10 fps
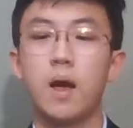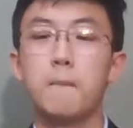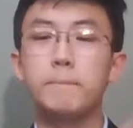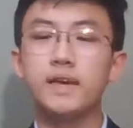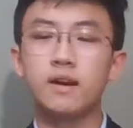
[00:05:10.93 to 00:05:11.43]

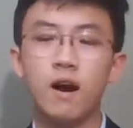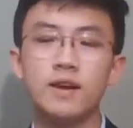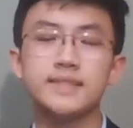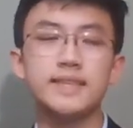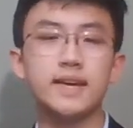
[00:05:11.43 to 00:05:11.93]

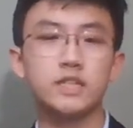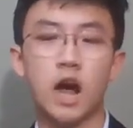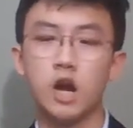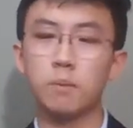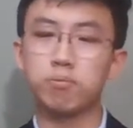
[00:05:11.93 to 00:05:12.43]
Because the
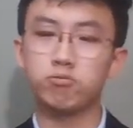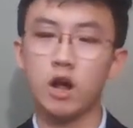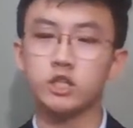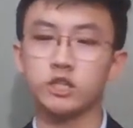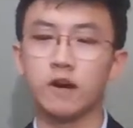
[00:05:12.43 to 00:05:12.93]
entire
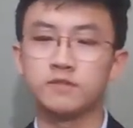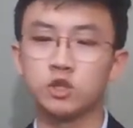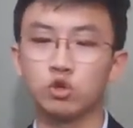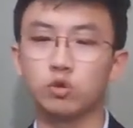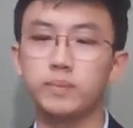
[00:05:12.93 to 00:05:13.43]
project of
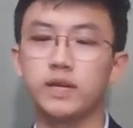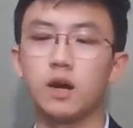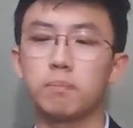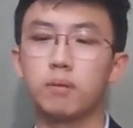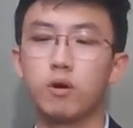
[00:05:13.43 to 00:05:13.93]
social media
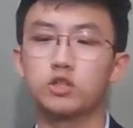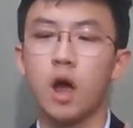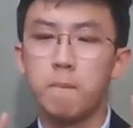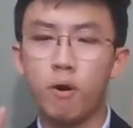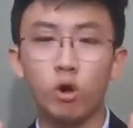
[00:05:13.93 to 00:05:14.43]
promotes
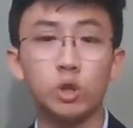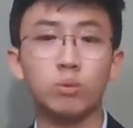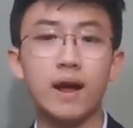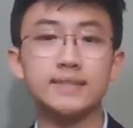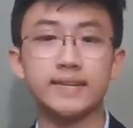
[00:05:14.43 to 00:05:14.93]

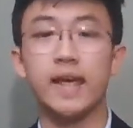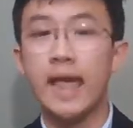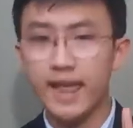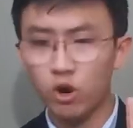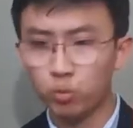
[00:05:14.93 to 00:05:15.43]
polarizing,
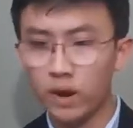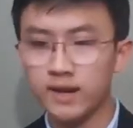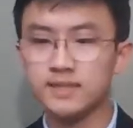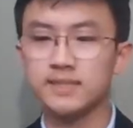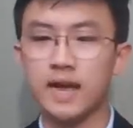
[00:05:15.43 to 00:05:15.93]

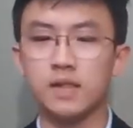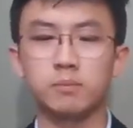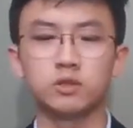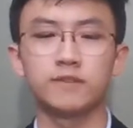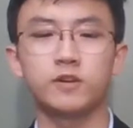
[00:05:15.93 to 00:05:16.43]
irreconcilable
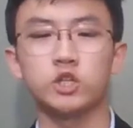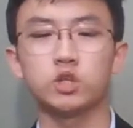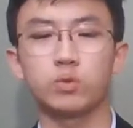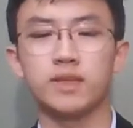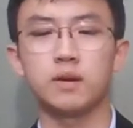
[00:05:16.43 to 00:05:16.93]
divisions
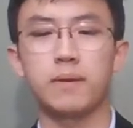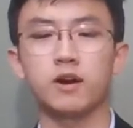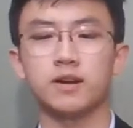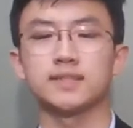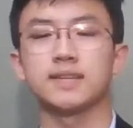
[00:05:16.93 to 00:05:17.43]
within
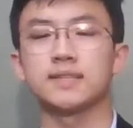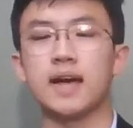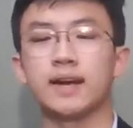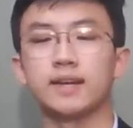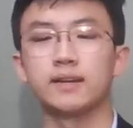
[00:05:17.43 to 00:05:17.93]
American
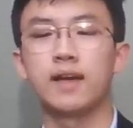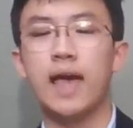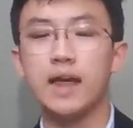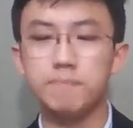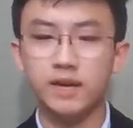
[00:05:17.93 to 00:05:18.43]
society,
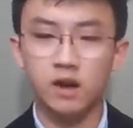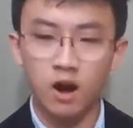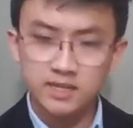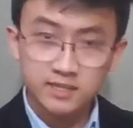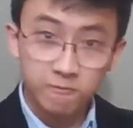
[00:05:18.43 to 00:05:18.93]
and
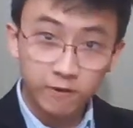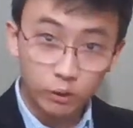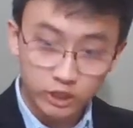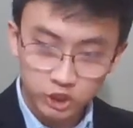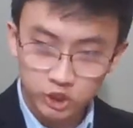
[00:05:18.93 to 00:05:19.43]
because the very
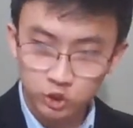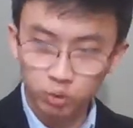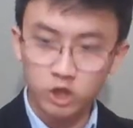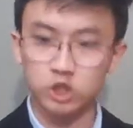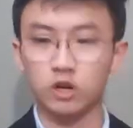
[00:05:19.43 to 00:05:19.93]

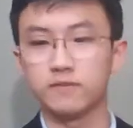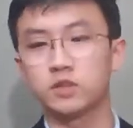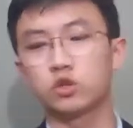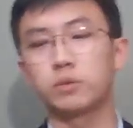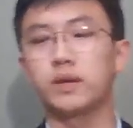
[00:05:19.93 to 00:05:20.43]
structure of
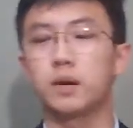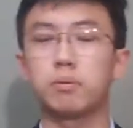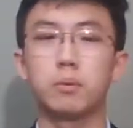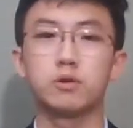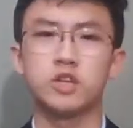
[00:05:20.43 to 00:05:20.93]
social media
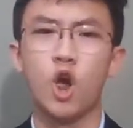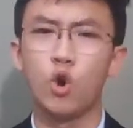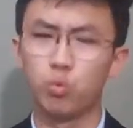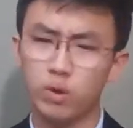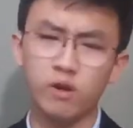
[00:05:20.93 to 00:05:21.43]
promotes
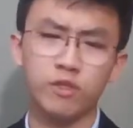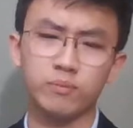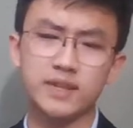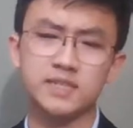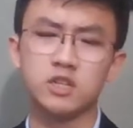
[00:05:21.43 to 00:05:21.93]
real
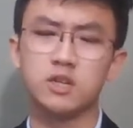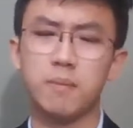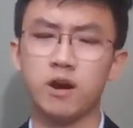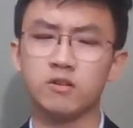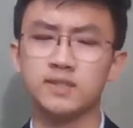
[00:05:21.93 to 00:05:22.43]
threats to
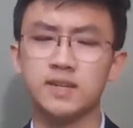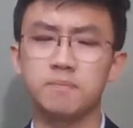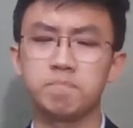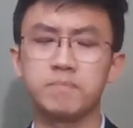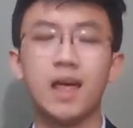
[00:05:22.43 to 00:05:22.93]
democracy,
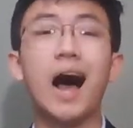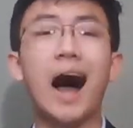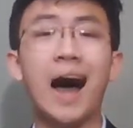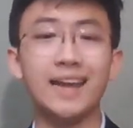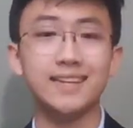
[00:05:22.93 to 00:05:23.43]

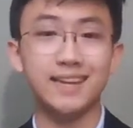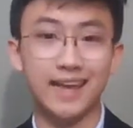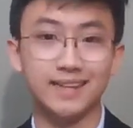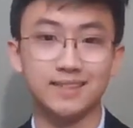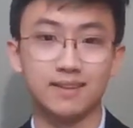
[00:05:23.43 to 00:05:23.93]
I
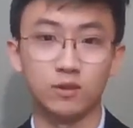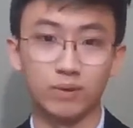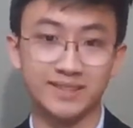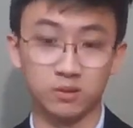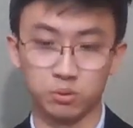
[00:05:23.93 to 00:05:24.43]
negate the
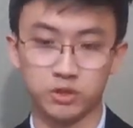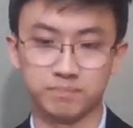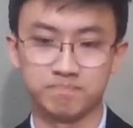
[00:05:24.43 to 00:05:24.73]
resolution.